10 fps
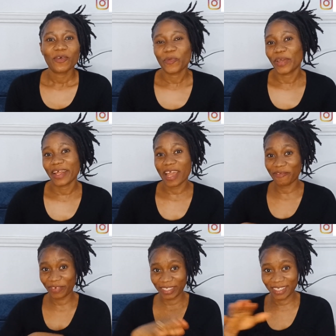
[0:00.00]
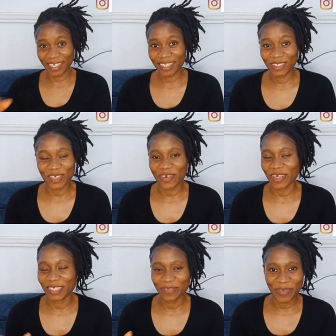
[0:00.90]
with everything
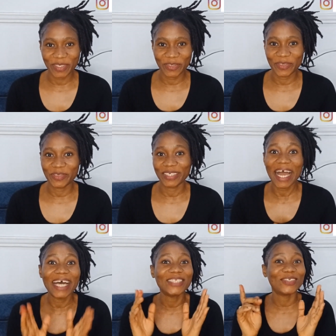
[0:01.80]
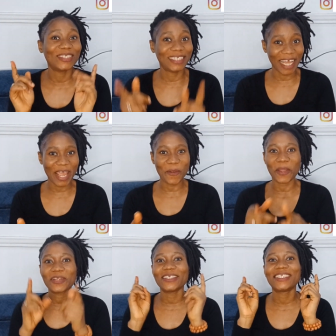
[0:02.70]
surrounding motherhood. And today
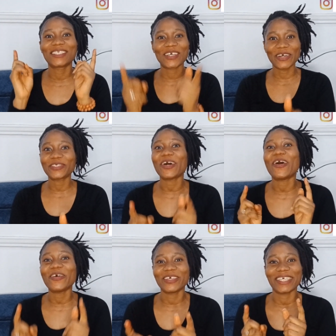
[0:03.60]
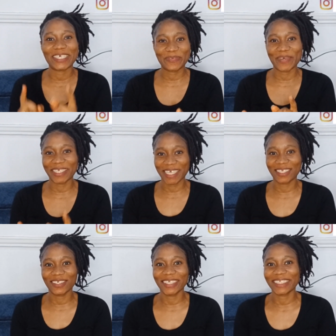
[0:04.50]
we're going to discuss all those
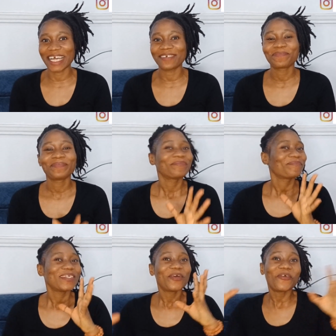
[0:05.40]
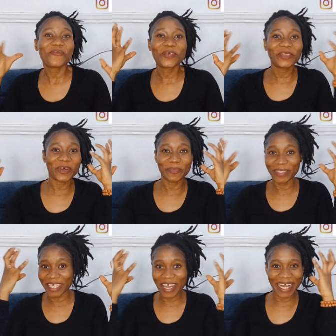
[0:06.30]
expectations that we've built up
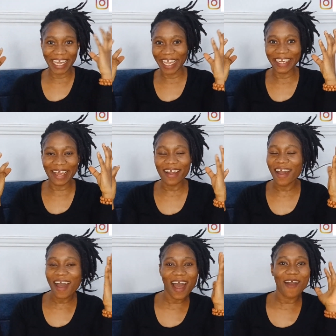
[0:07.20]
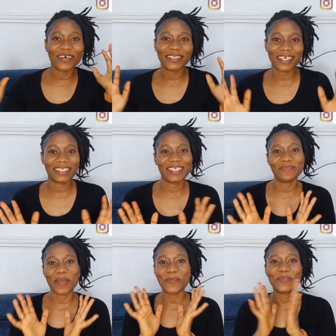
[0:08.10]
in our head. Like, once I see
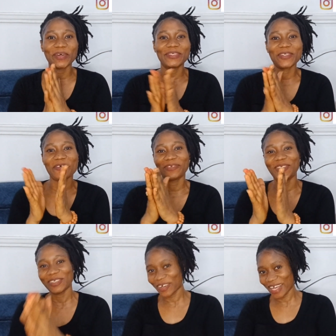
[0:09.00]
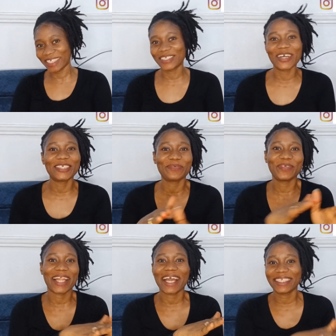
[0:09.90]
my bundle of joy, it's going to
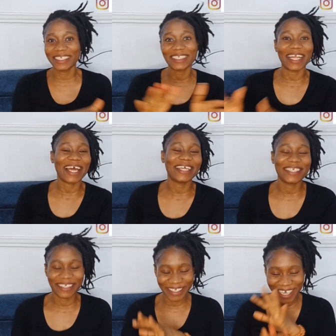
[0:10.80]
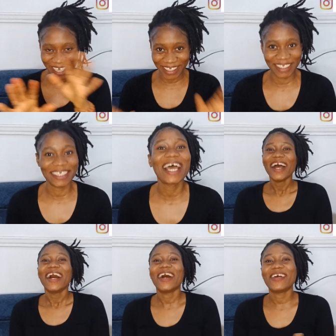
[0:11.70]
be like this and like this. Yes.
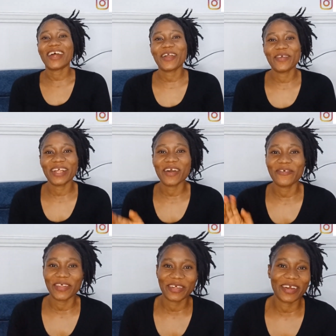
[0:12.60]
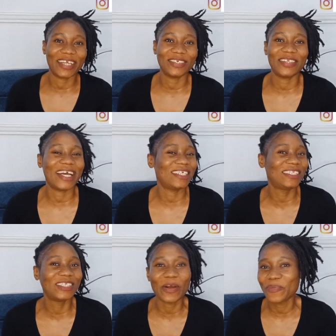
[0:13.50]
All right, without further ado, let's
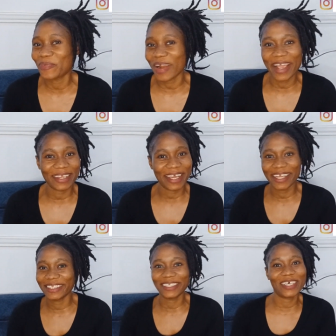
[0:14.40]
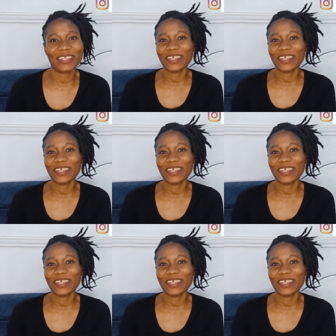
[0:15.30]
jump right into